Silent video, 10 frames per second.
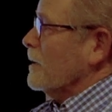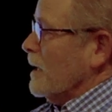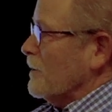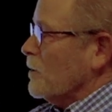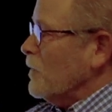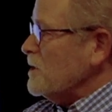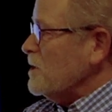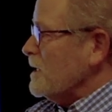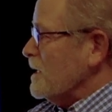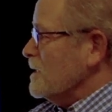And the
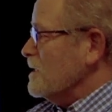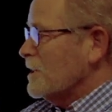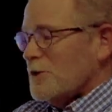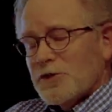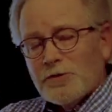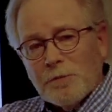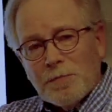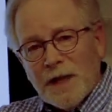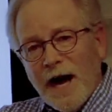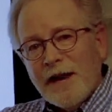question is, do you
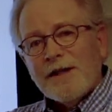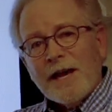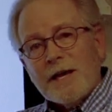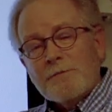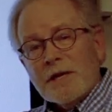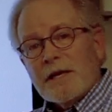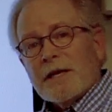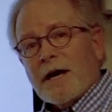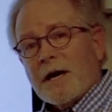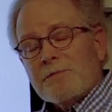apply the
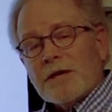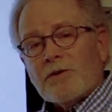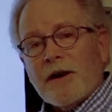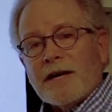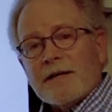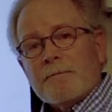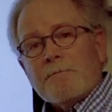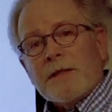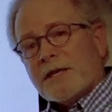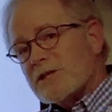AB and IB credit
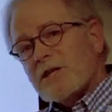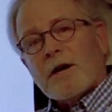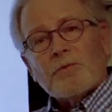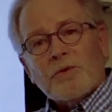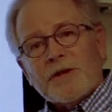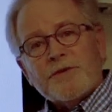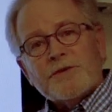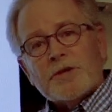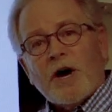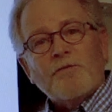and start with
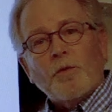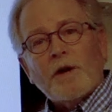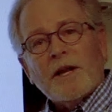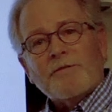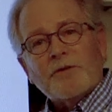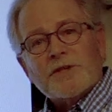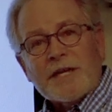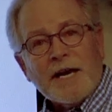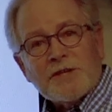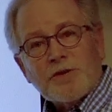sophomore level
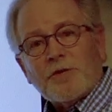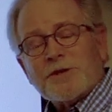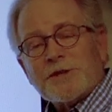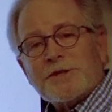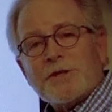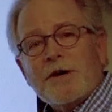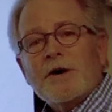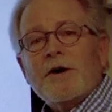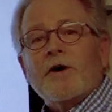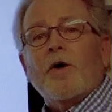science courses,
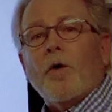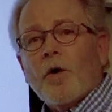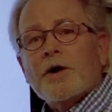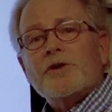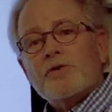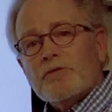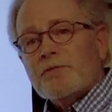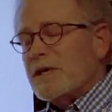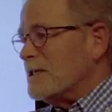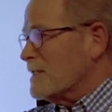or do you
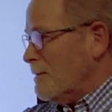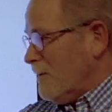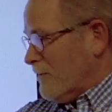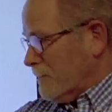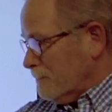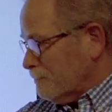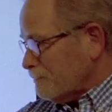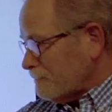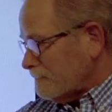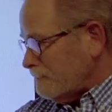repeat some of it?
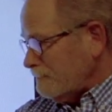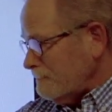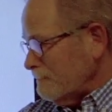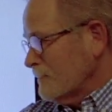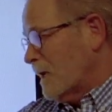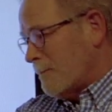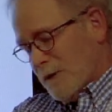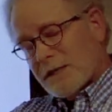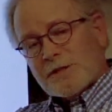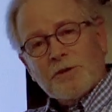
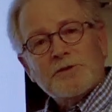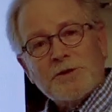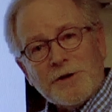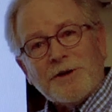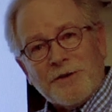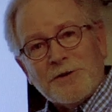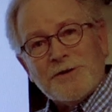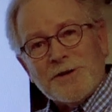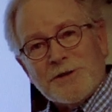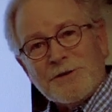Because those
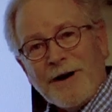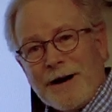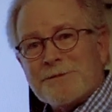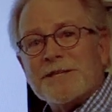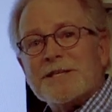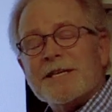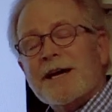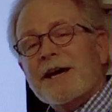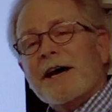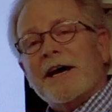are your two options,
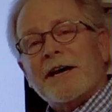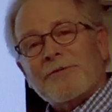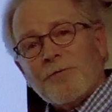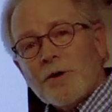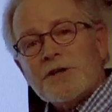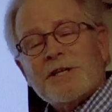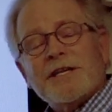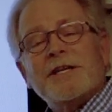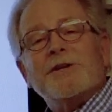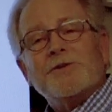and
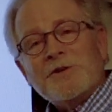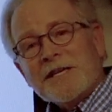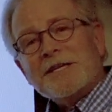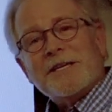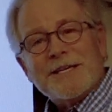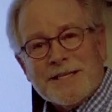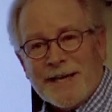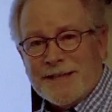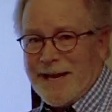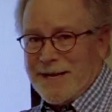unfortunately, you need to
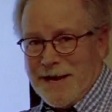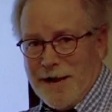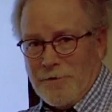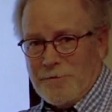decide that now.